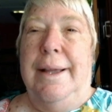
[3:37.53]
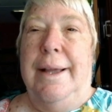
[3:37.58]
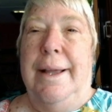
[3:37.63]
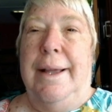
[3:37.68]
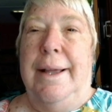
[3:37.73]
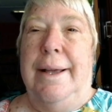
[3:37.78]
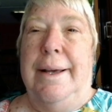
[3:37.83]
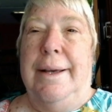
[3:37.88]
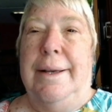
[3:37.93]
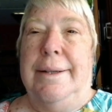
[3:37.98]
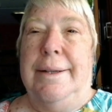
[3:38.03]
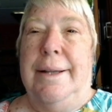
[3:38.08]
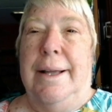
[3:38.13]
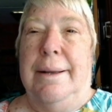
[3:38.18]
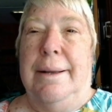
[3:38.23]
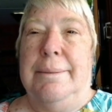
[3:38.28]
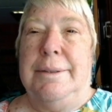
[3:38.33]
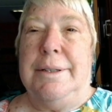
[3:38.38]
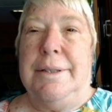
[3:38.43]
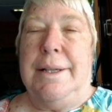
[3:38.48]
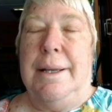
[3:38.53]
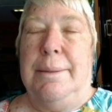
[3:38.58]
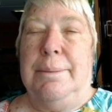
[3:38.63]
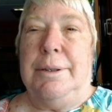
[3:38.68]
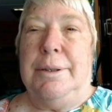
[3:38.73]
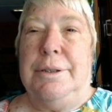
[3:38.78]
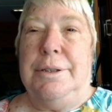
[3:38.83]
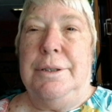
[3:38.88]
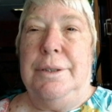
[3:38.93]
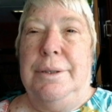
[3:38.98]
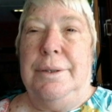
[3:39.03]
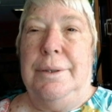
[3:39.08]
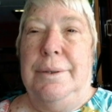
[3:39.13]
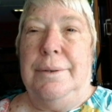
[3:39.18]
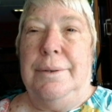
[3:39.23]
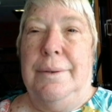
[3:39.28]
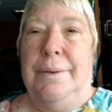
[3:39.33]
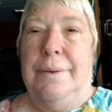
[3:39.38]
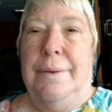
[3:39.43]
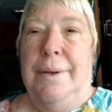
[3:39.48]
and I was able
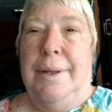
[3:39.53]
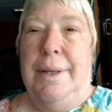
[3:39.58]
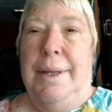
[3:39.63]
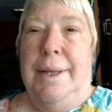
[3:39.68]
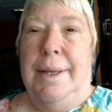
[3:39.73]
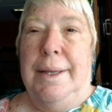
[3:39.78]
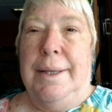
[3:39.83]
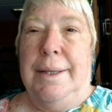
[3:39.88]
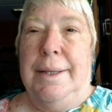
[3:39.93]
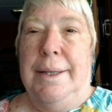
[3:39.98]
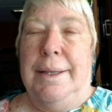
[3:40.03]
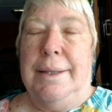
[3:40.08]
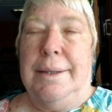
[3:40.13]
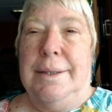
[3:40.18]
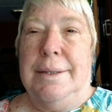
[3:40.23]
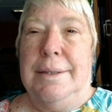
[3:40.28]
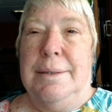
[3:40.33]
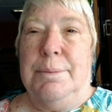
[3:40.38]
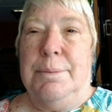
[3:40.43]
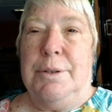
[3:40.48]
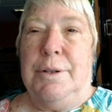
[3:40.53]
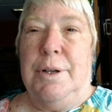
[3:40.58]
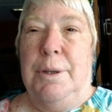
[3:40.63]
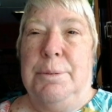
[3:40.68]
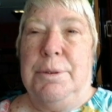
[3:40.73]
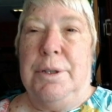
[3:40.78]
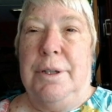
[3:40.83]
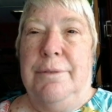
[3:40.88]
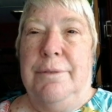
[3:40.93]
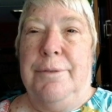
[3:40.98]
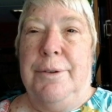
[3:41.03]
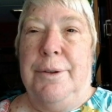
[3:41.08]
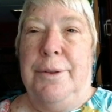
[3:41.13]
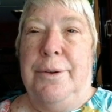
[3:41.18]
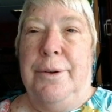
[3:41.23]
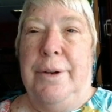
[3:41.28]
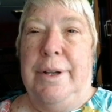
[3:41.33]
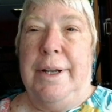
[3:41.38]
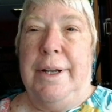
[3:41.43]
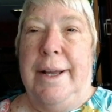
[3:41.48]
to get the subscription for
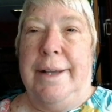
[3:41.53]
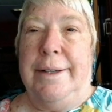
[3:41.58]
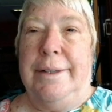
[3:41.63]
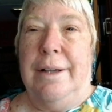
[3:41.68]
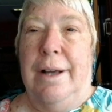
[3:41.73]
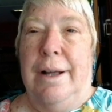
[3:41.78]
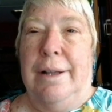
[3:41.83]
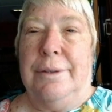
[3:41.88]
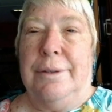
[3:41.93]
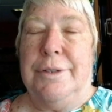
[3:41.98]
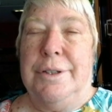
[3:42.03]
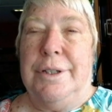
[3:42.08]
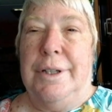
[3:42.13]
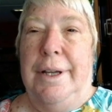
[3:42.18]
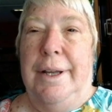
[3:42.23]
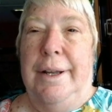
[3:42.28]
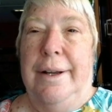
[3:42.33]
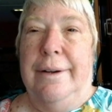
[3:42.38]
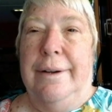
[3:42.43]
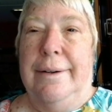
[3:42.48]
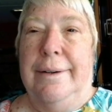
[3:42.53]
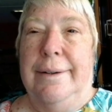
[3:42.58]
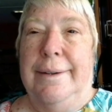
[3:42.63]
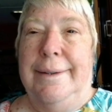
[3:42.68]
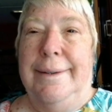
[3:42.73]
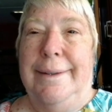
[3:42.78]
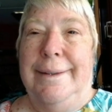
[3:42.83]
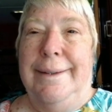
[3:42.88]
$39 a year.